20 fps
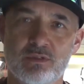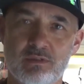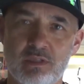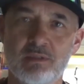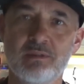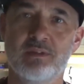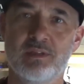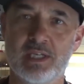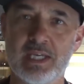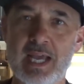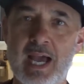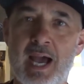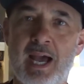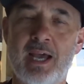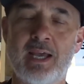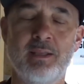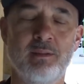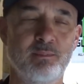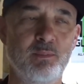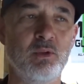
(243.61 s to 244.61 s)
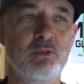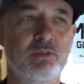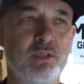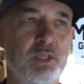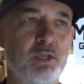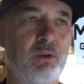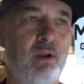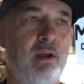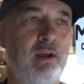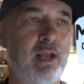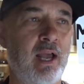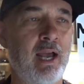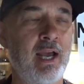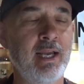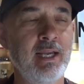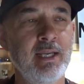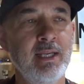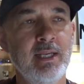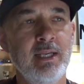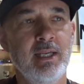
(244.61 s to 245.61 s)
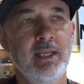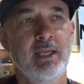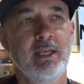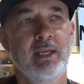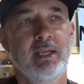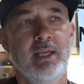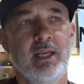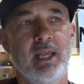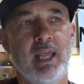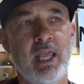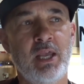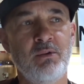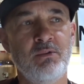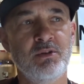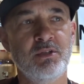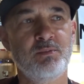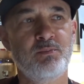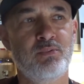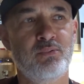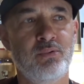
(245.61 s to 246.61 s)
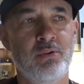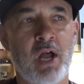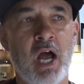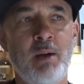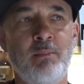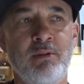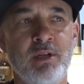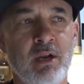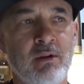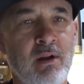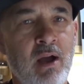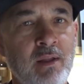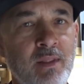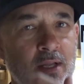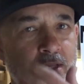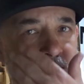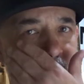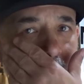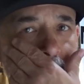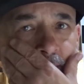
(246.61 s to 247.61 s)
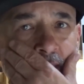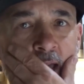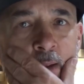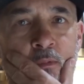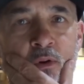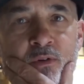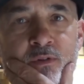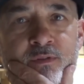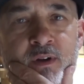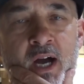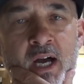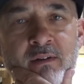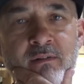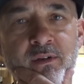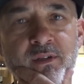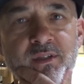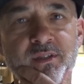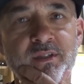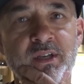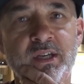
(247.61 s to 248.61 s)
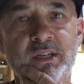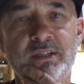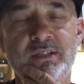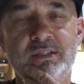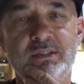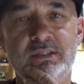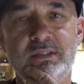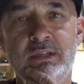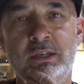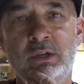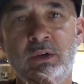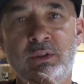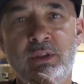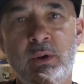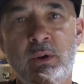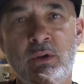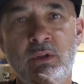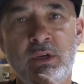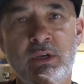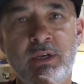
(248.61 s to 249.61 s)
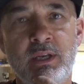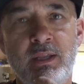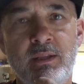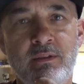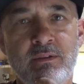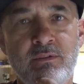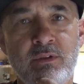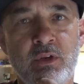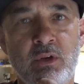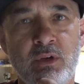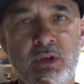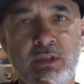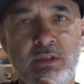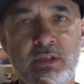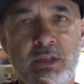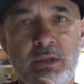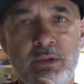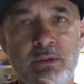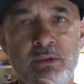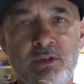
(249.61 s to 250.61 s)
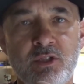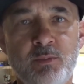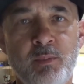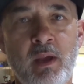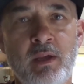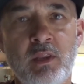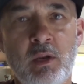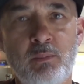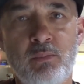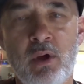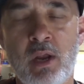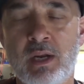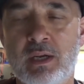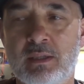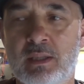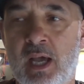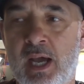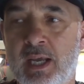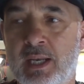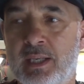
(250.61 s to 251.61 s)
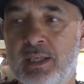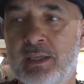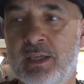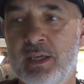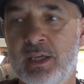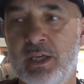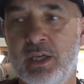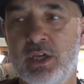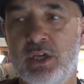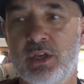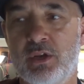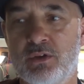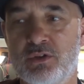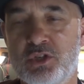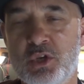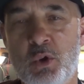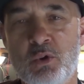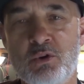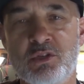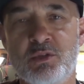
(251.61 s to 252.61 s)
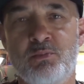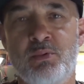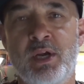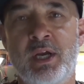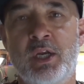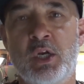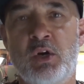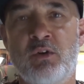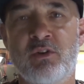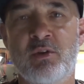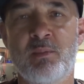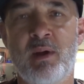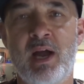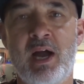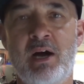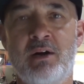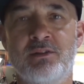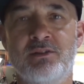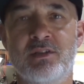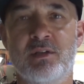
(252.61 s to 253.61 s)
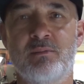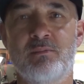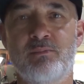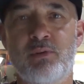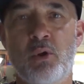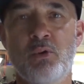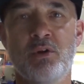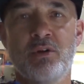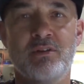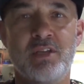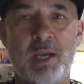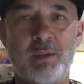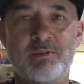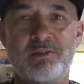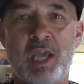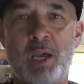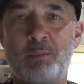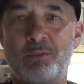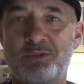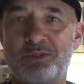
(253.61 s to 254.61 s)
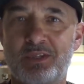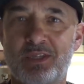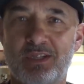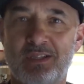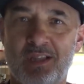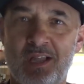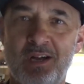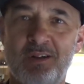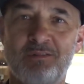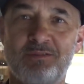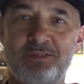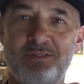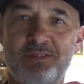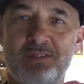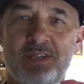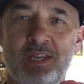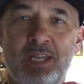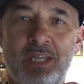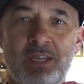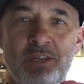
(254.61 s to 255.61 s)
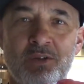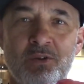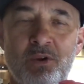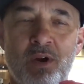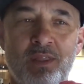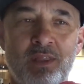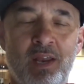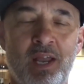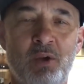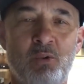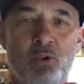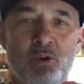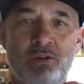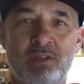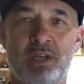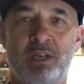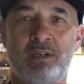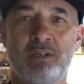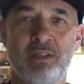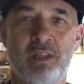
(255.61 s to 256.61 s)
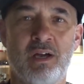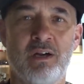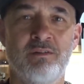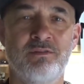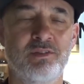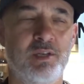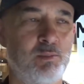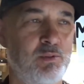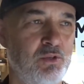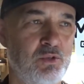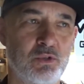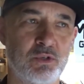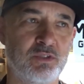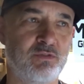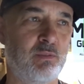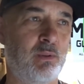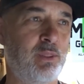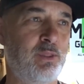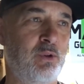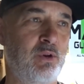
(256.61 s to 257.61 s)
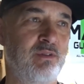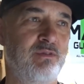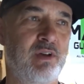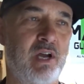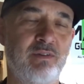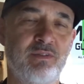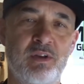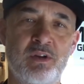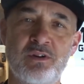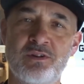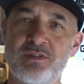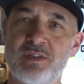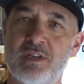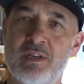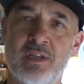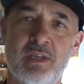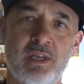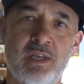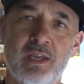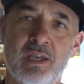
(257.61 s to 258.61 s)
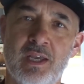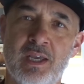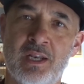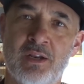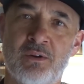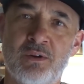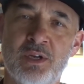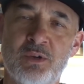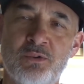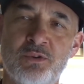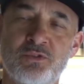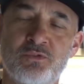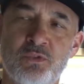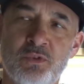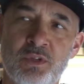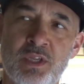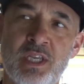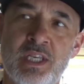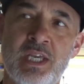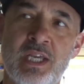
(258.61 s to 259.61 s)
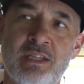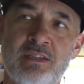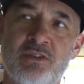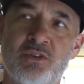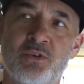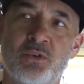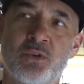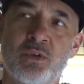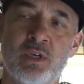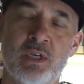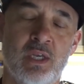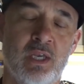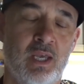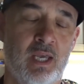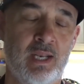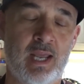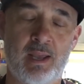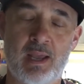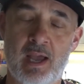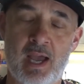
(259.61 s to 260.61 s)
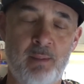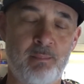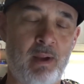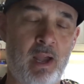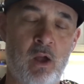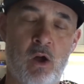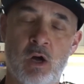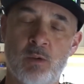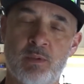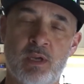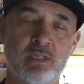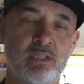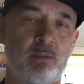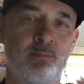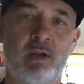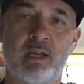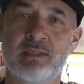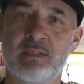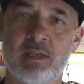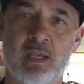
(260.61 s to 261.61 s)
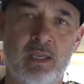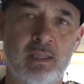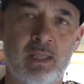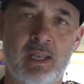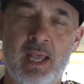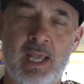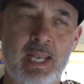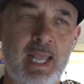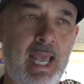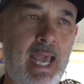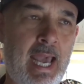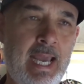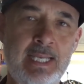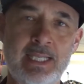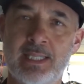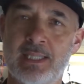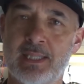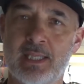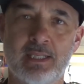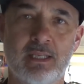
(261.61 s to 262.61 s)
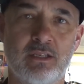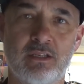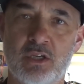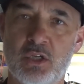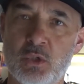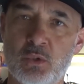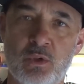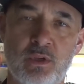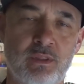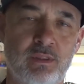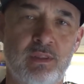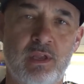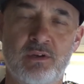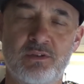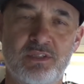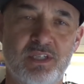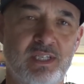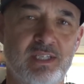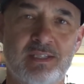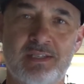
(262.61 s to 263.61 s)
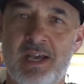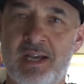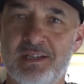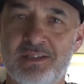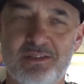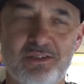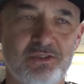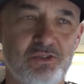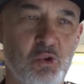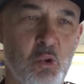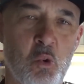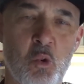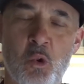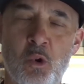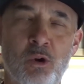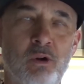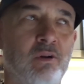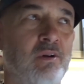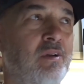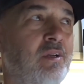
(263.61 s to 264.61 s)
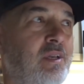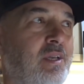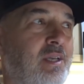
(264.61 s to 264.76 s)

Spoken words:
the guy, boots on the ground guy. It was probably around that same time, 05, 06, you know, they were looking at, you know, continue to expand their product line. And, you know, Joe was bringing over to my house some prototype samples of the gloves. And he knew that I worked on gloves, and I've been doing this for about 35 years. And, you know, it was really neat to, and I by all means, I'm not saying that I had anything to do with their success or